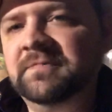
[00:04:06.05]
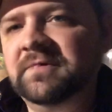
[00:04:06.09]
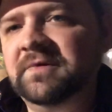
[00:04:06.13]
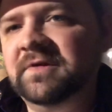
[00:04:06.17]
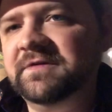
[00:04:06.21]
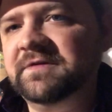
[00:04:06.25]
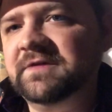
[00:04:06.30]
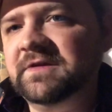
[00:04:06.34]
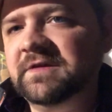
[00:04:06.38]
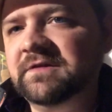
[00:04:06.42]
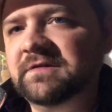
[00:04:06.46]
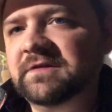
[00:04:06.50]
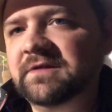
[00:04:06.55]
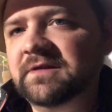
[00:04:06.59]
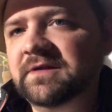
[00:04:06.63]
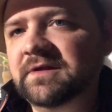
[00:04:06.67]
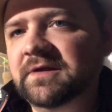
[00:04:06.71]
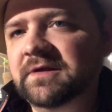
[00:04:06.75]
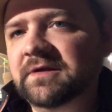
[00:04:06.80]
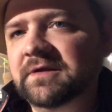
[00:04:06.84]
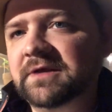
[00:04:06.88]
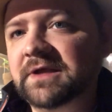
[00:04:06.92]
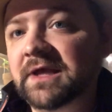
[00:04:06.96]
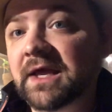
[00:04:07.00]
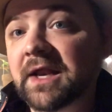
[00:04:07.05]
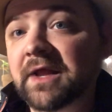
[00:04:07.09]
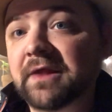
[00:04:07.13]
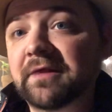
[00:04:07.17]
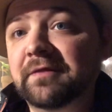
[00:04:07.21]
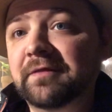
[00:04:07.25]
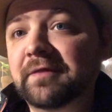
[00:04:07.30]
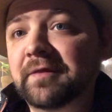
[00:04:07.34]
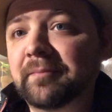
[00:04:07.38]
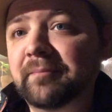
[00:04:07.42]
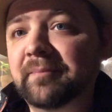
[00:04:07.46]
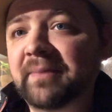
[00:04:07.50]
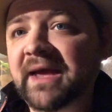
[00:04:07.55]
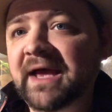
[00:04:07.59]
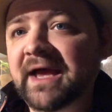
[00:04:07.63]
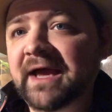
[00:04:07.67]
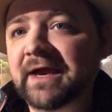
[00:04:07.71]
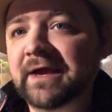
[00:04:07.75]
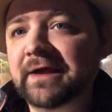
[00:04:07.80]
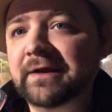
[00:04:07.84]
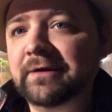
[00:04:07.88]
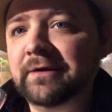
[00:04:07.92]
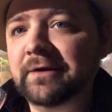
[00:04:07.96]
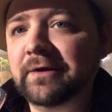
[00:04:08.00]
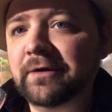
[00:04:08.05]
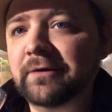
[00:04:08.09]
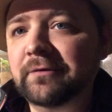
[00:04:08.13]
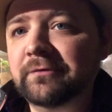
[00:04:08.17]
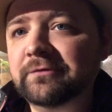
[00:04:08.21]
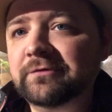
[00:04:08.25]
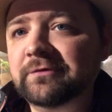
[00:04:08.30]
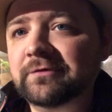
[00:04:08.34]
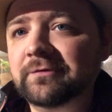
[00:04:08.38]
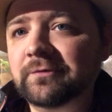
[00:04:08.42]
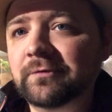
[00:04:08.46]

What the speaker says: let's get to the kind of the bag note,